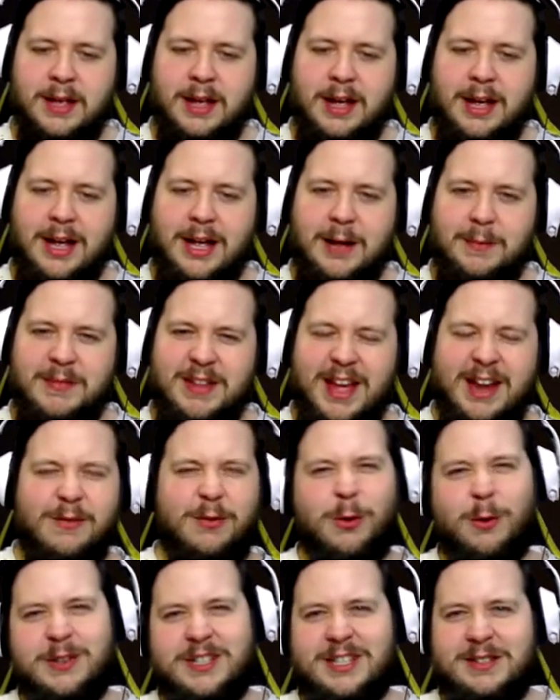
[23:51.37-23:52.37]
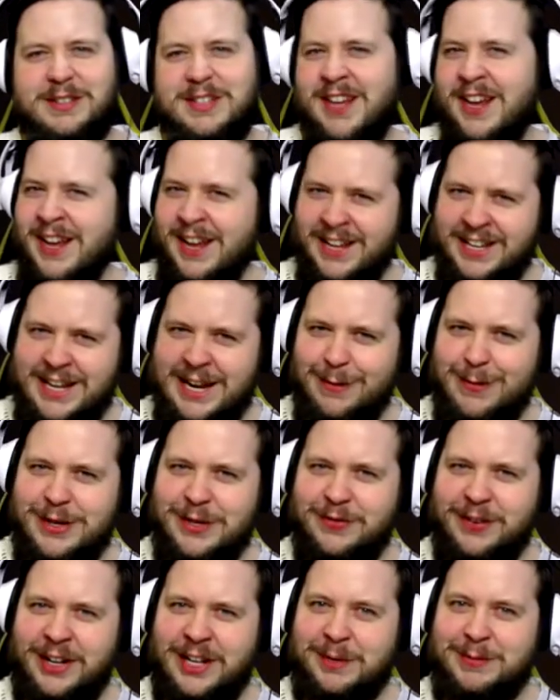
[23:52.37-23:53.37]
And of course it's Kiwi
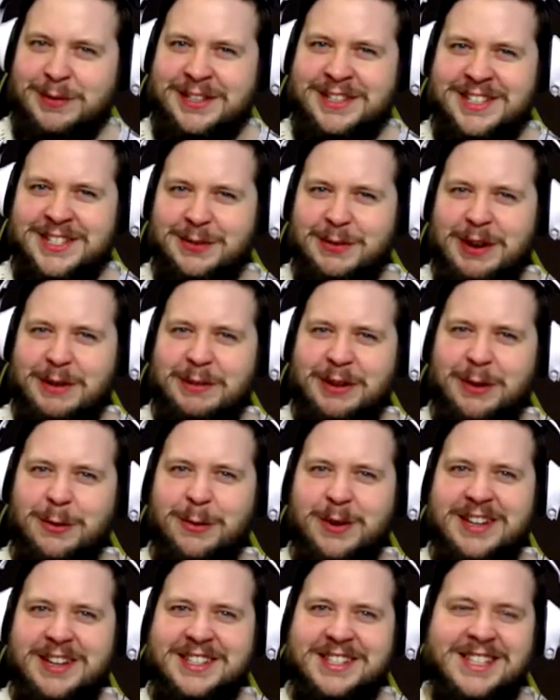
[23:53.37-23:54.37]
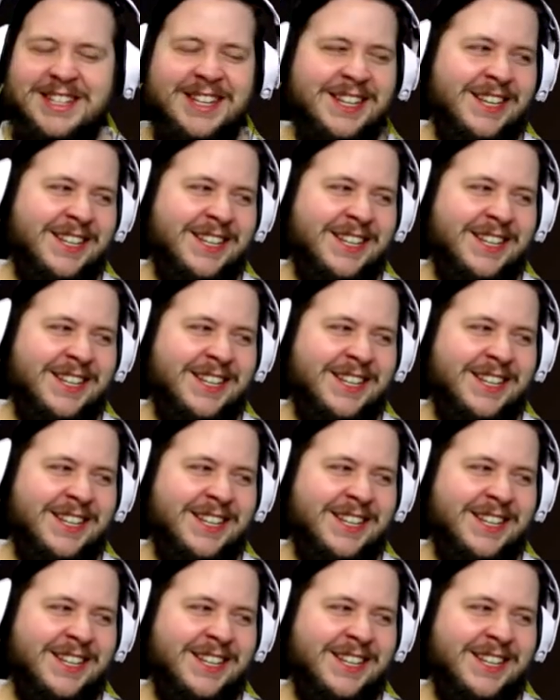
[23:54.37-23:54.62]
developers, so I will always,